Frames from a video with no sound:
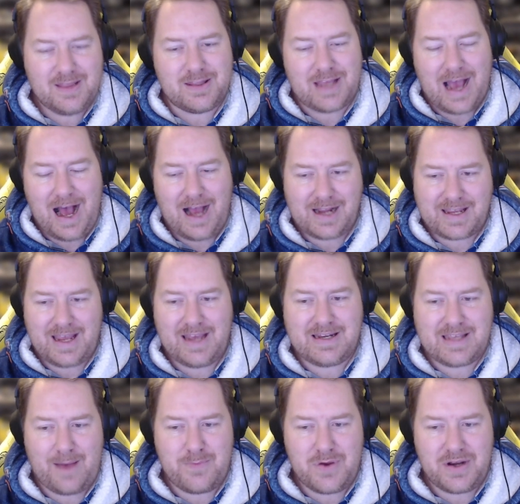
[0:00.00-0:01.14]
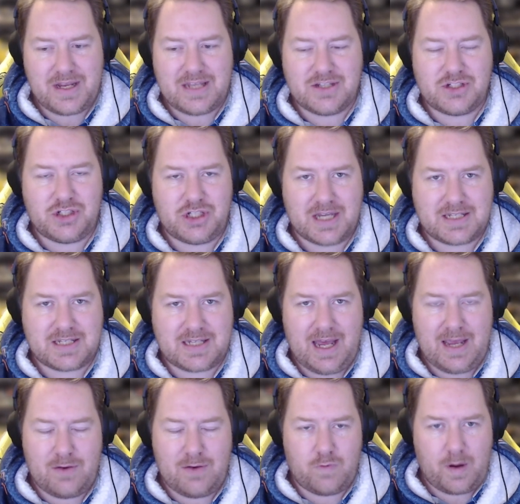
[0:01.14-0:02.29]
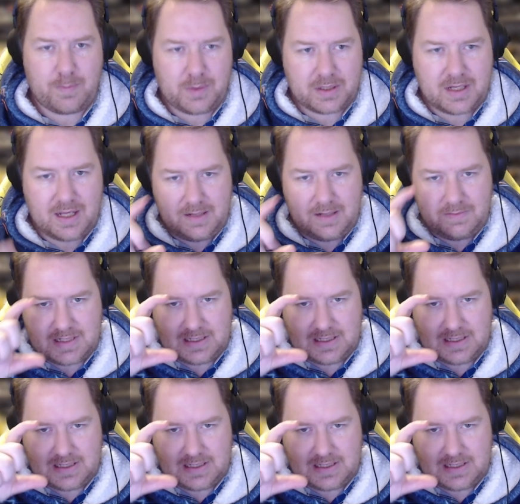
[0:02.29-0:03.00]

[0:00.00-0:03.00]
The arcade cabinet is just a replica.